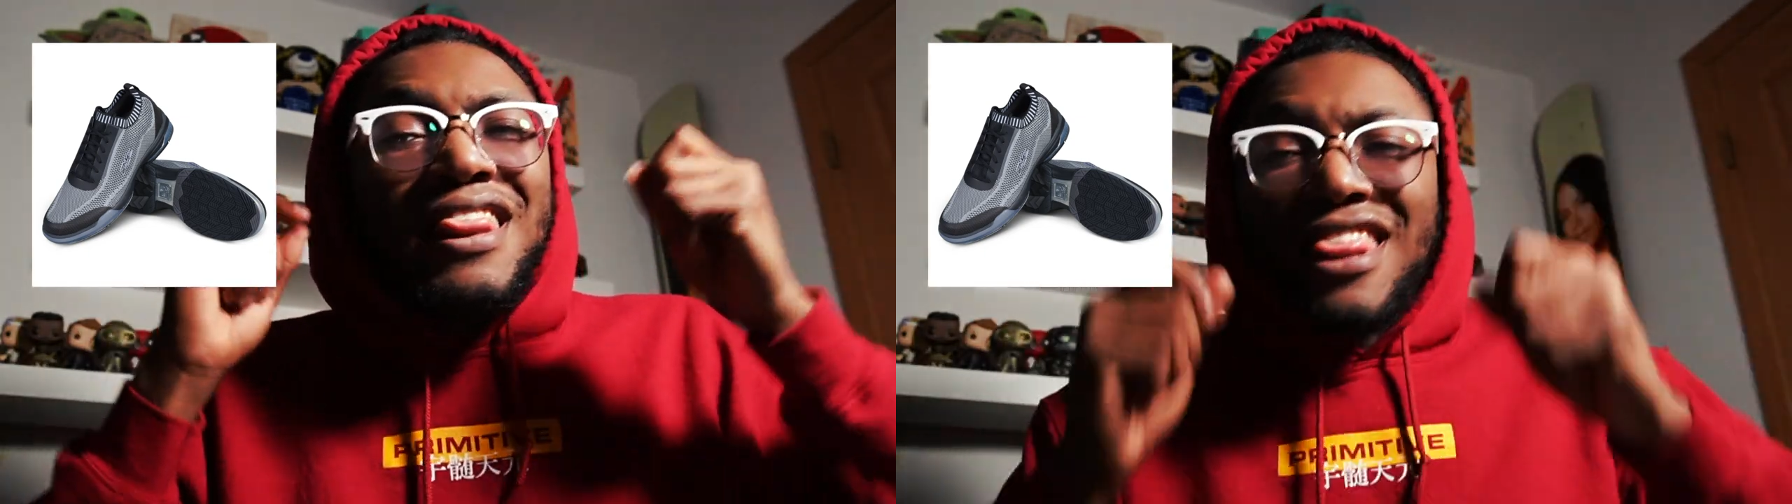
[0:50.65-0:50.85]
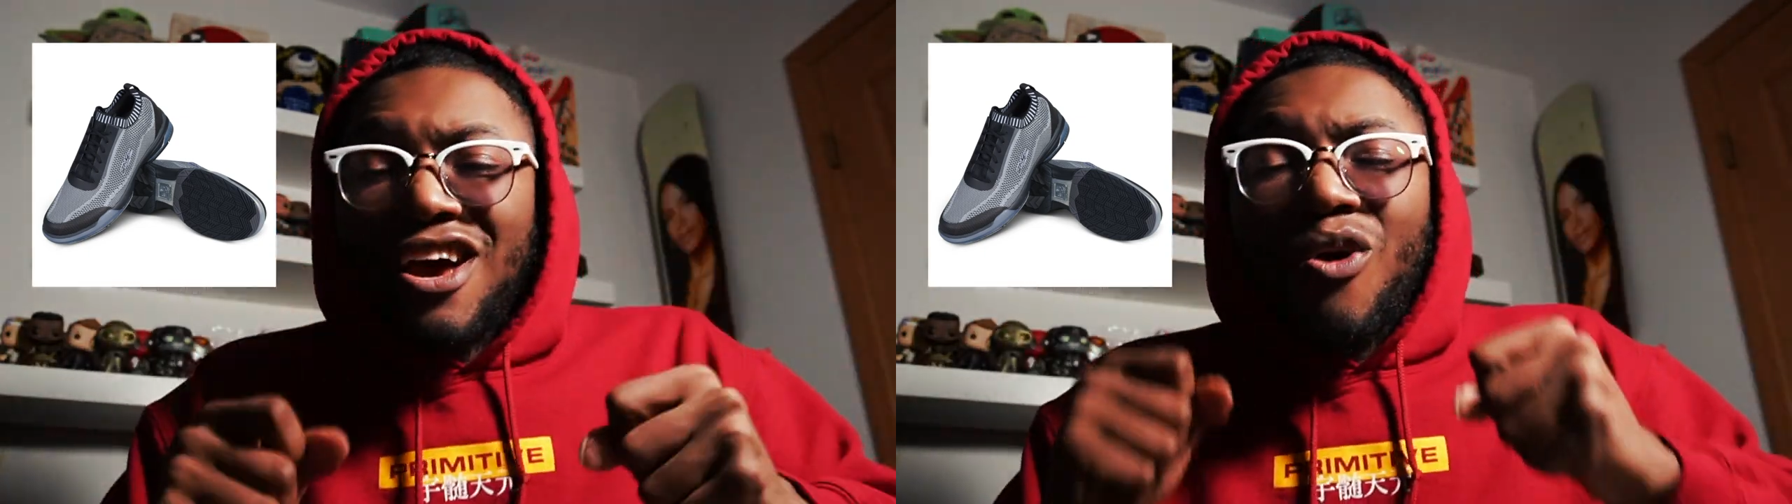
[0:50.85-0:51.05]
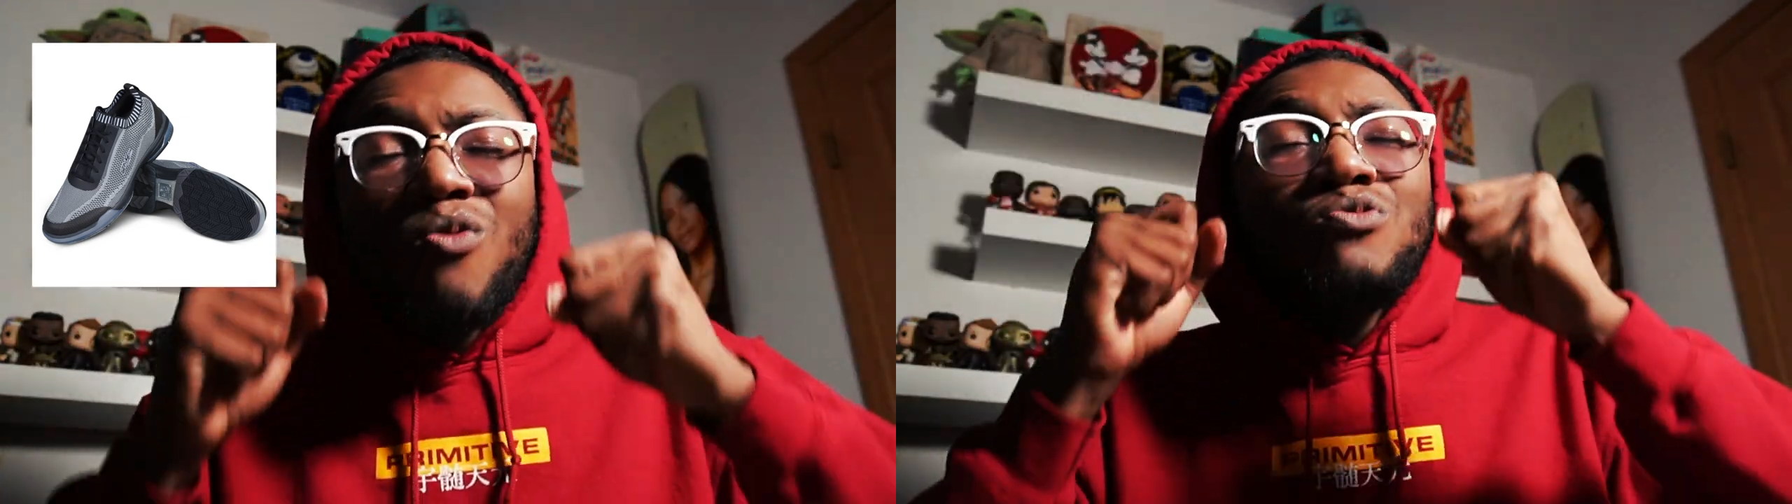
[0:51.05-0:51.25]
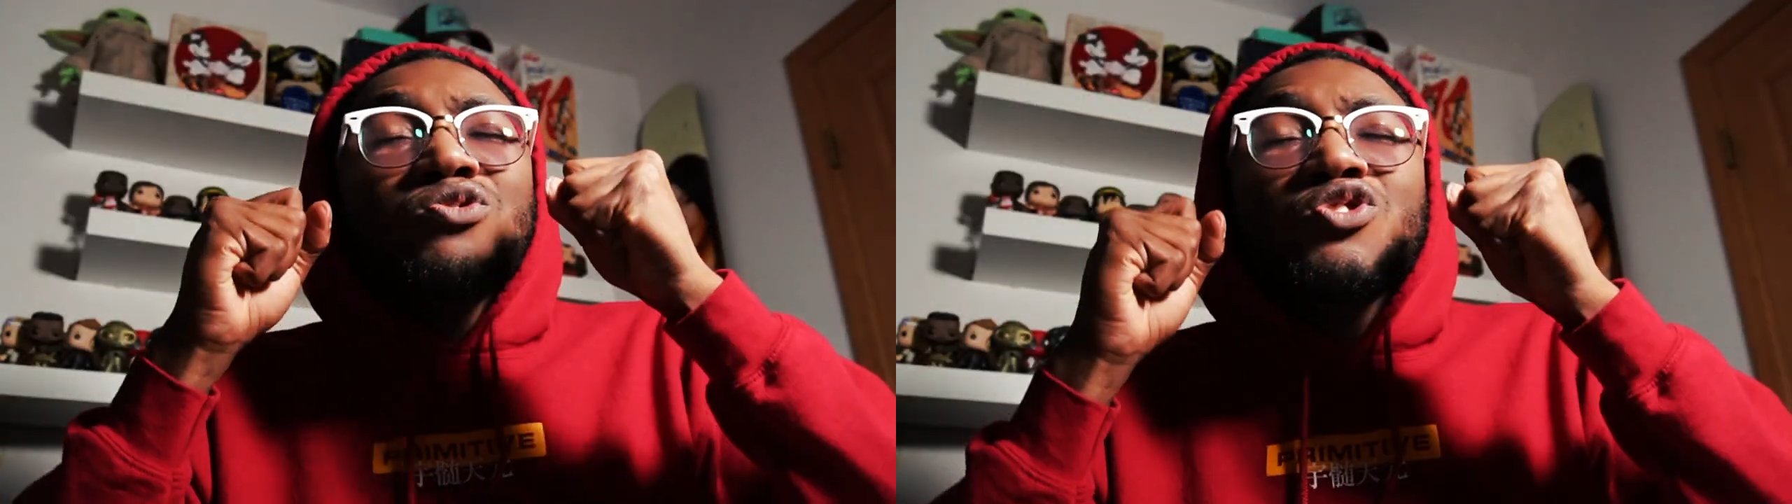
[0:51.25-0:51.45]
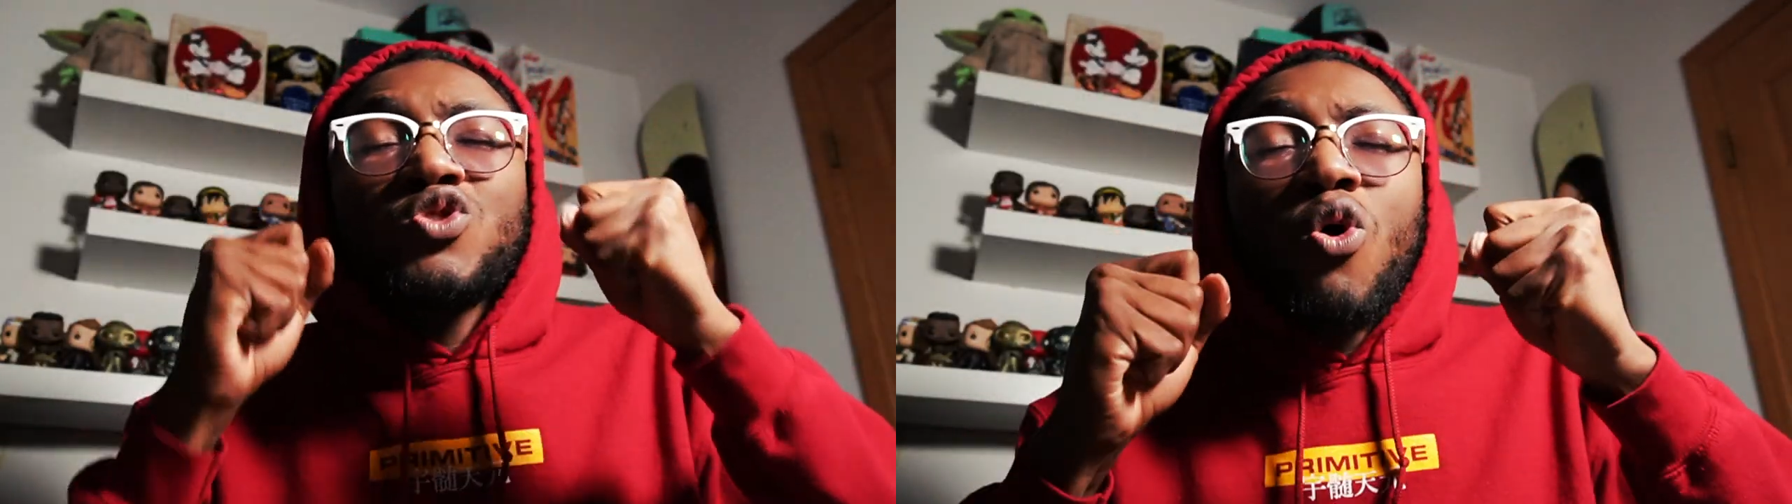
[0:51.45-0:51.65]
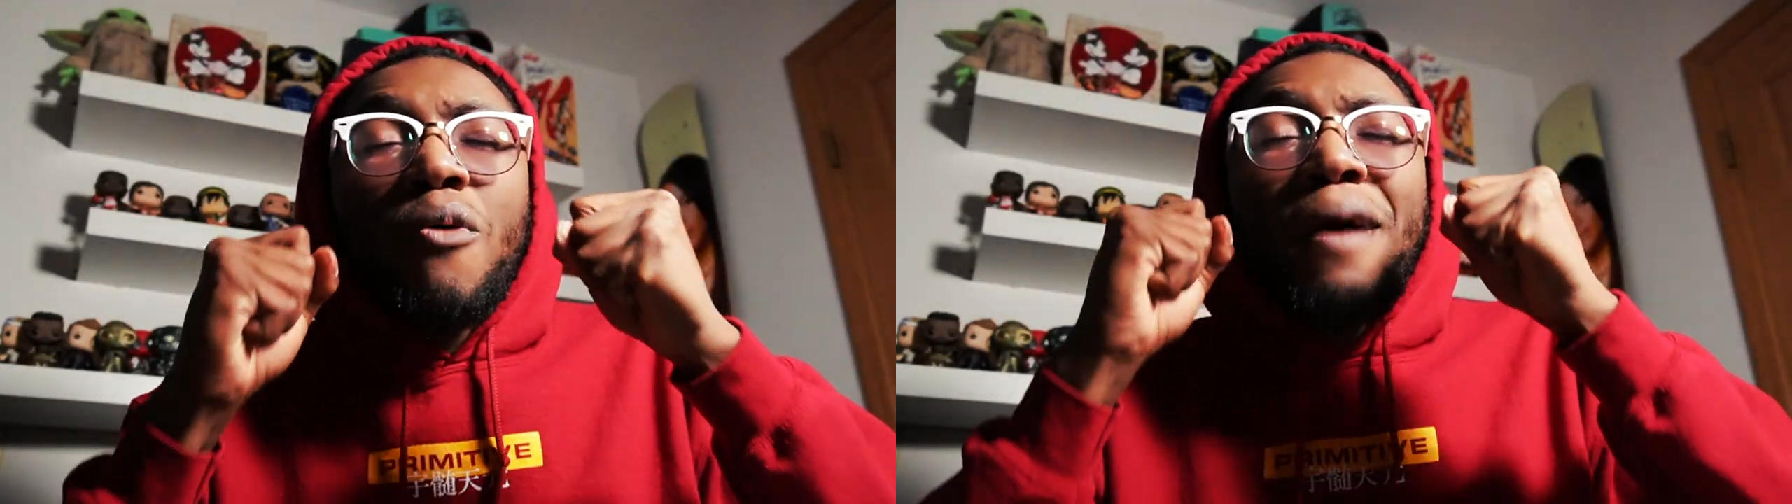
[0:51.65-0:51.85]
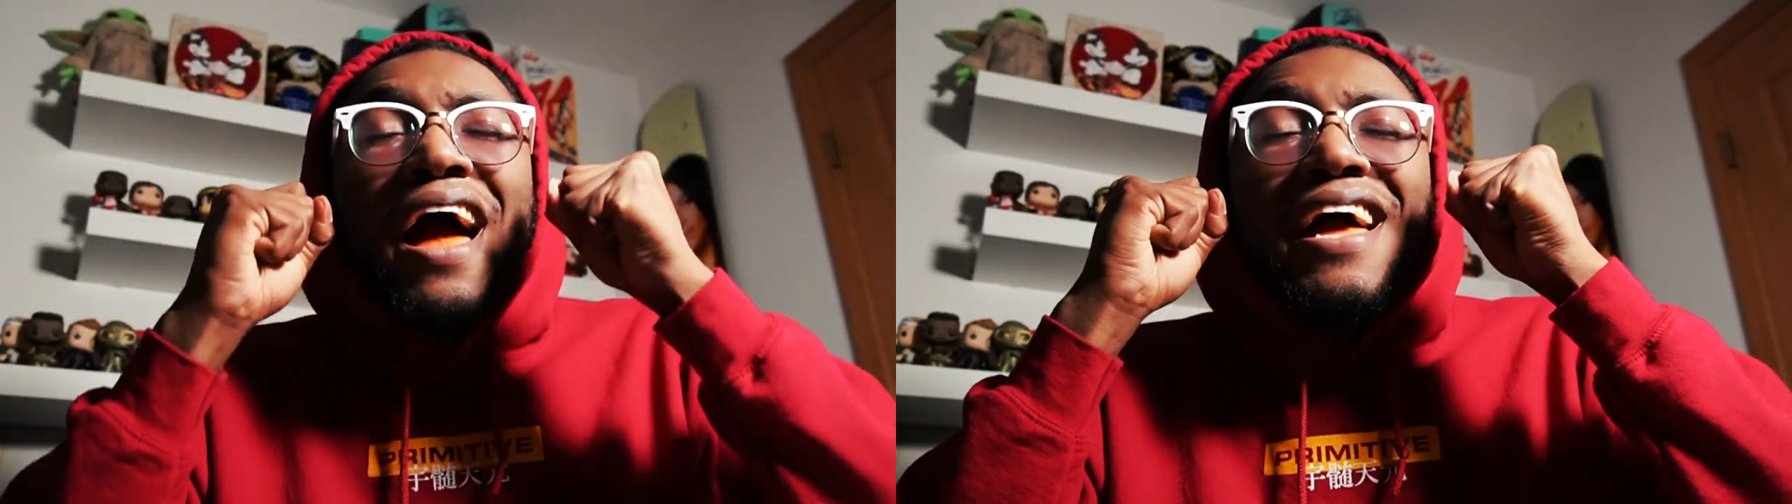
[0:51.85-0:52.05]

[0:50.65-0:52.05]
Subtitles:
Those tore my